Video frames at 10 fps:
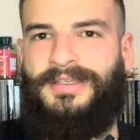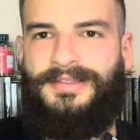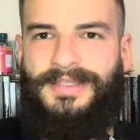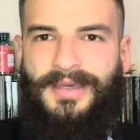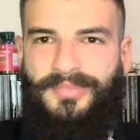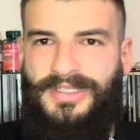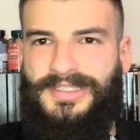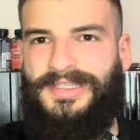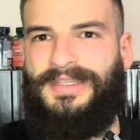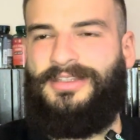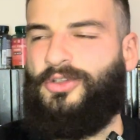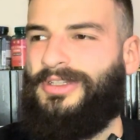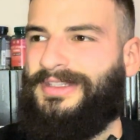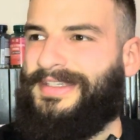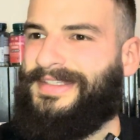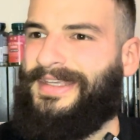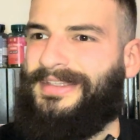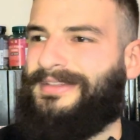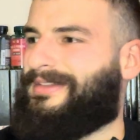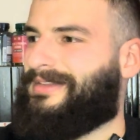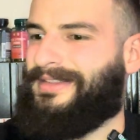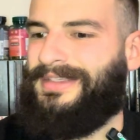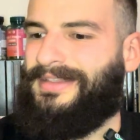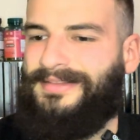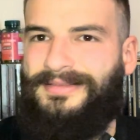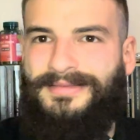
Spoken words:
That being said, I don't understand again.